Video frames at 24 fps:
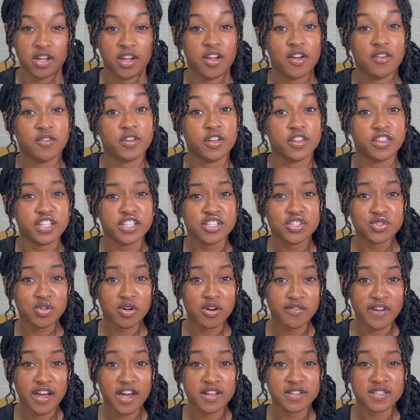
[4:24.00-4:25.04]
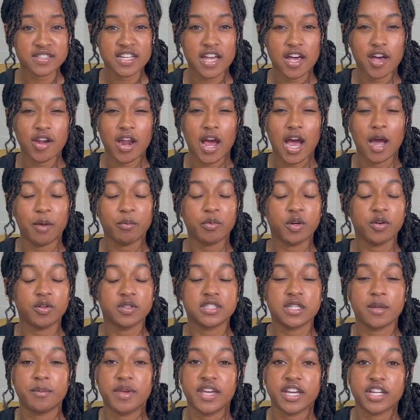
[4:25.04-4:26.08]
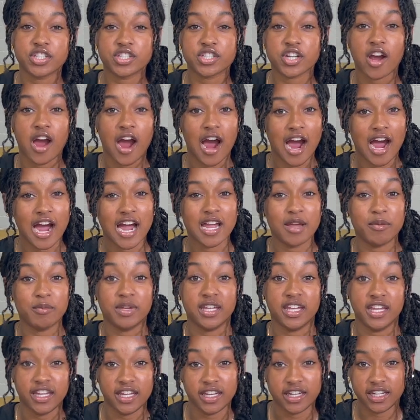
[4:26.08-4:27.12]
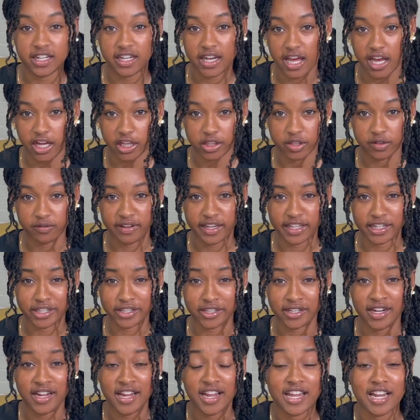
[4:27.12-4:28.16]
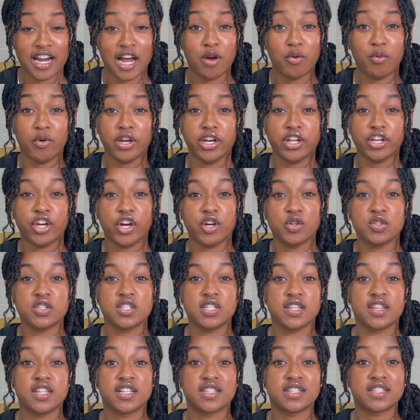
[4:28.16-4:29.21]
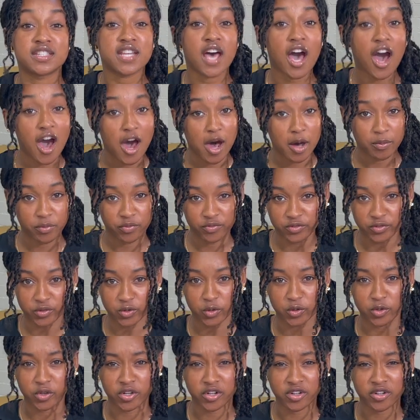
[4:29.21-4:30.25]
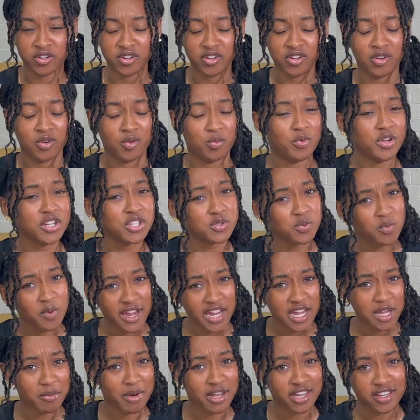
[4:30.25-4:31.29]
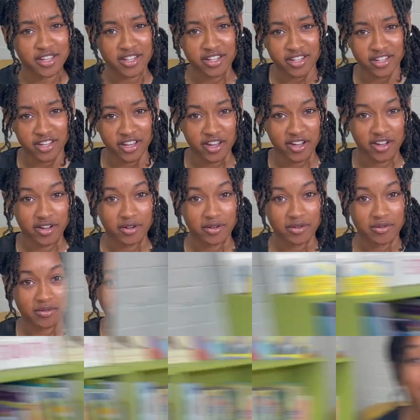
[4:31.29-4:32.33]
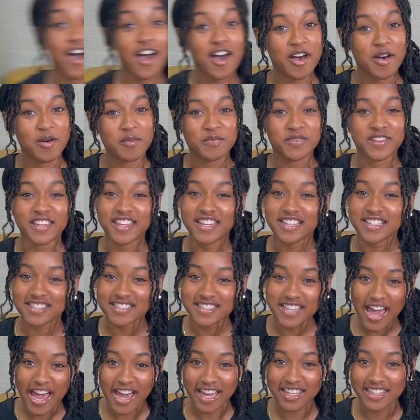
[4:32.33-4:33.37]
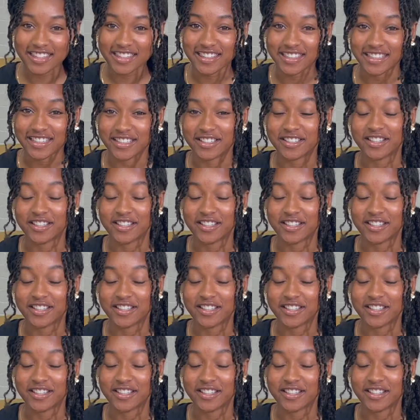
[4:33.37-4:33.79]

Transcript: For this short vowel sound, I'm going to picture I'm in an elevator and I wanna go to the top floor. Which way am I gonna go? Up, exactly.